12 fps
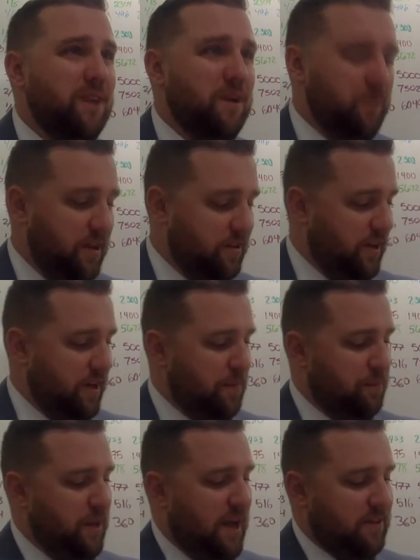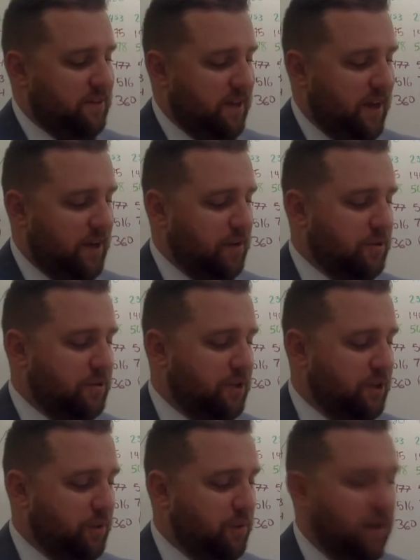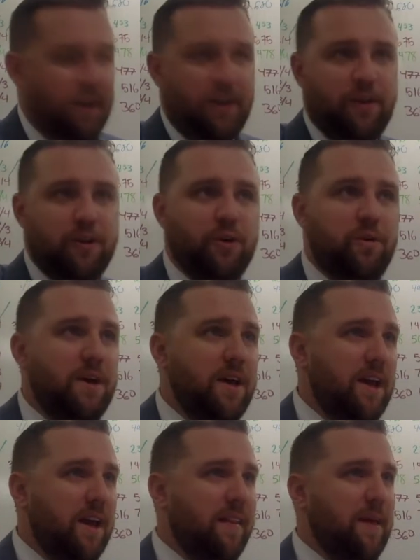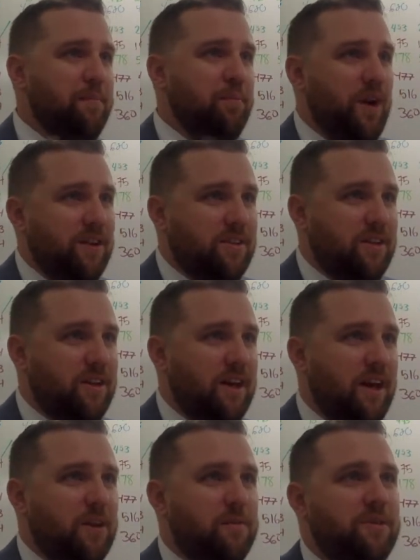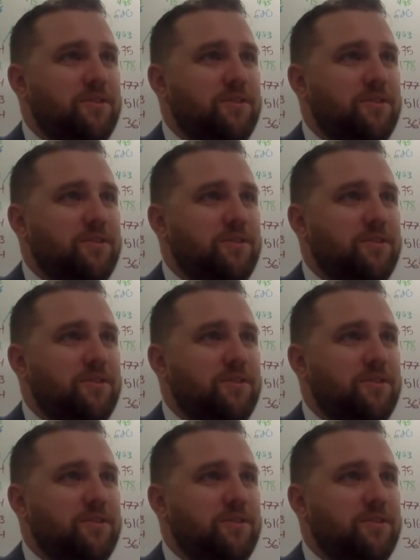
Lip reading: Okay, where they take a plastic handle, steel blade, and glue, and they press it together.